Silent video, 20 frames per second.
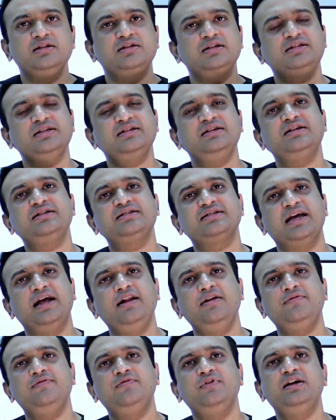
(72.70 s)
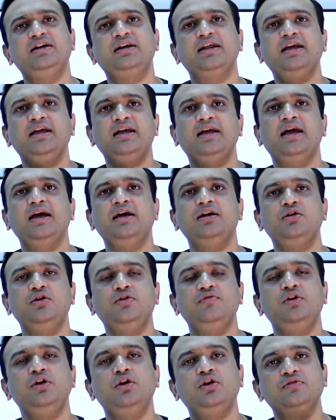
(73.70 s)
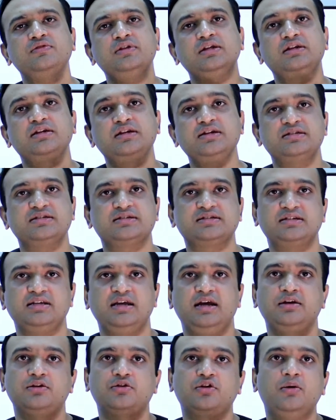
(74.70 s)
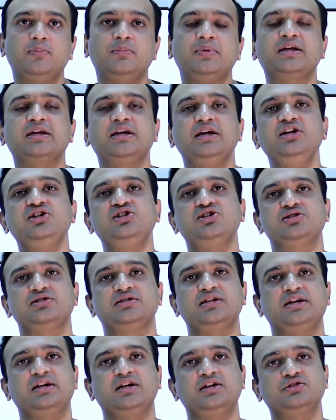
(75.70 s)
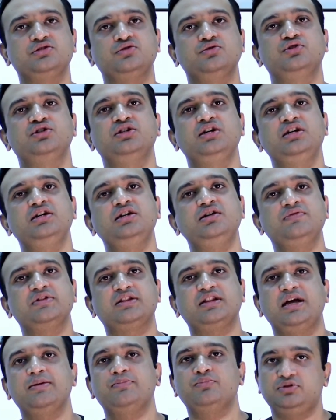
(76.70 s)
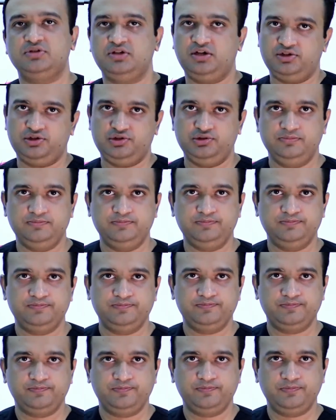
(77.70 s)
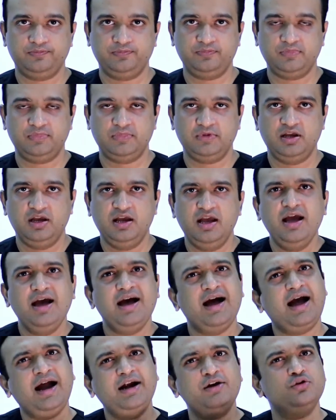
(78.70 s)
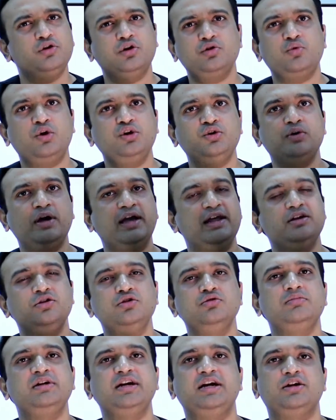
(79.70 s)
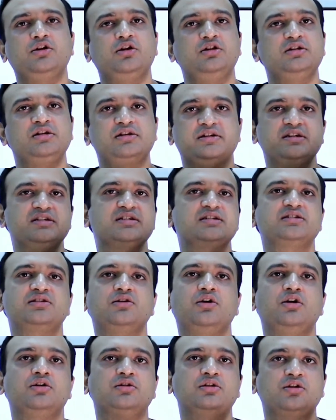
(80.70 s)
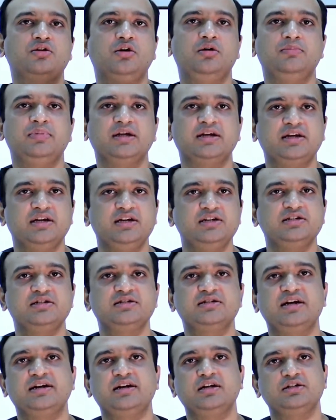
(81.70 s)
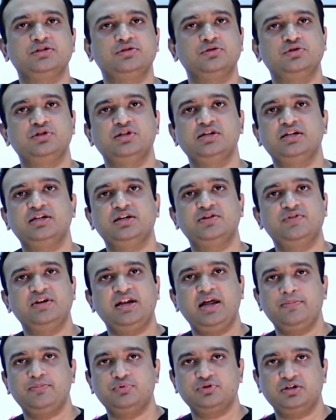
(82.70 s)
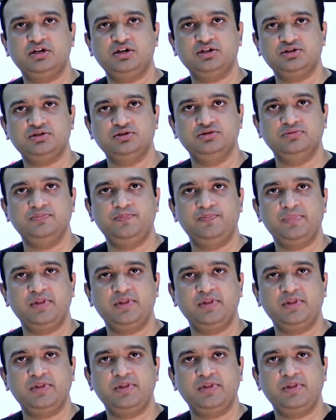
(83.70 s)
This in itself will take care of a lot of the risks and complications that are associated with liposuction. I do not want to enumerate all the risks or the complications that are associated with liposuction.